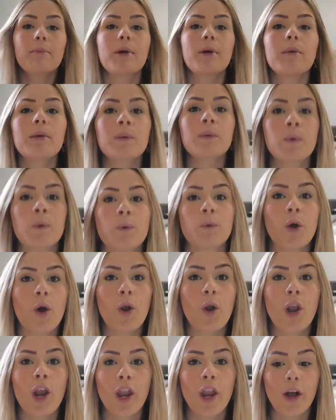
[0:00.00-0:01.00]
probably will
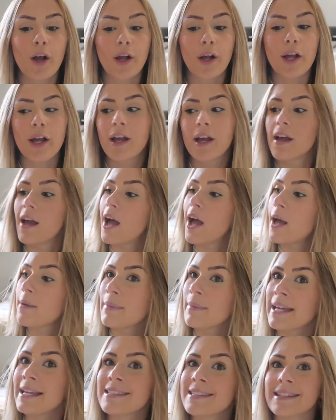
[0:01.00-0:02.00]
not look
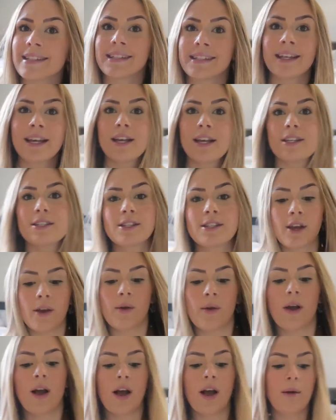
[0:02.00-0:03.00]
amazing. So
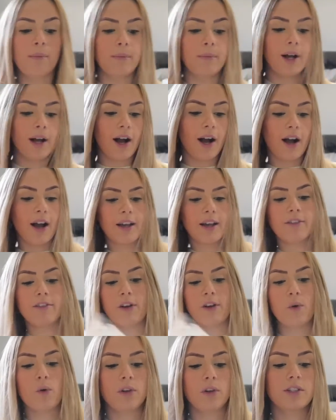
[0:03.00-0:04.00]
I
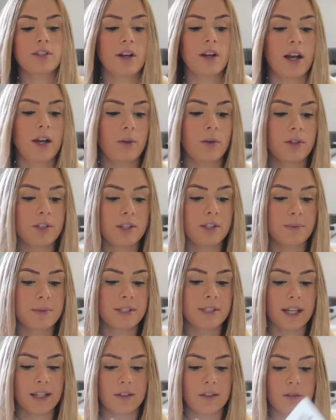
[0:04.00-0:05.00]
ordered some
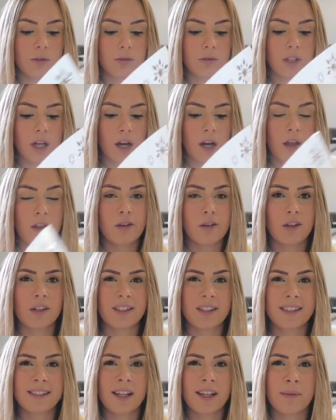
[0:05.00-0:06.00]
stencils, and I thought,
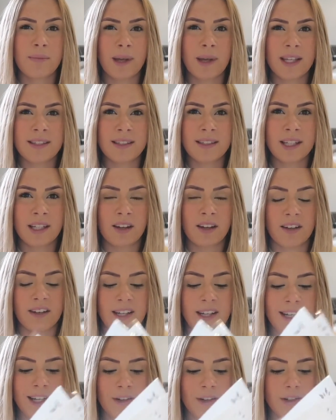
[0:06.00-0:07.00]
because it's like basically like
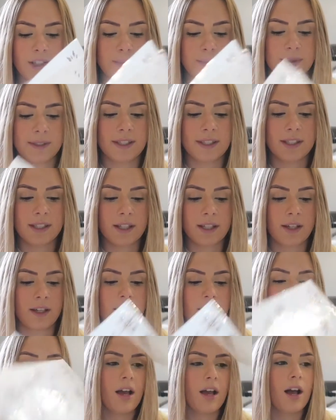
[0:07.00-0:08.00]
nearly Christmas, isn't it,
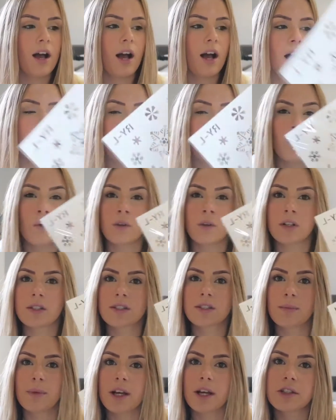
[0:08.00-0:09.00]
I ordered
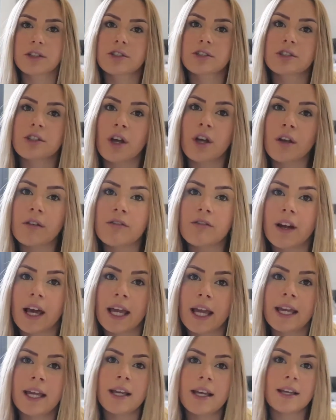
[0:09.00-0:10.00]
some like
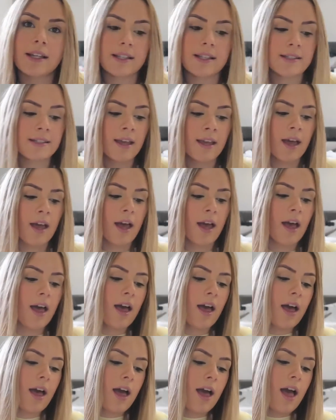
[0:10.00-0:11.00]
snowflakes.
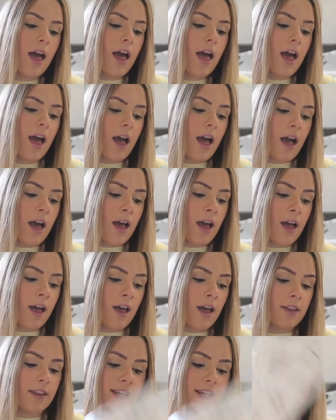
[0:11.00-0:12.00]

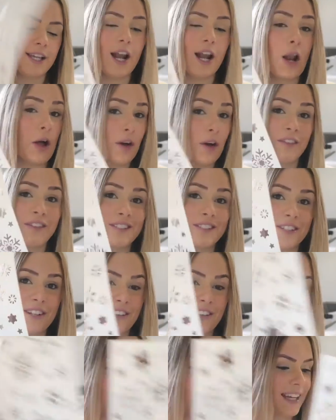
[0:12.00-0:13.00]
There's a lot of
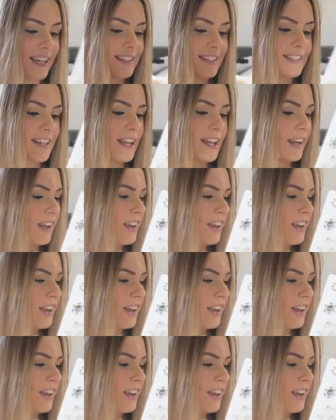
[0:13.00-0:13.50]
snowflakes, and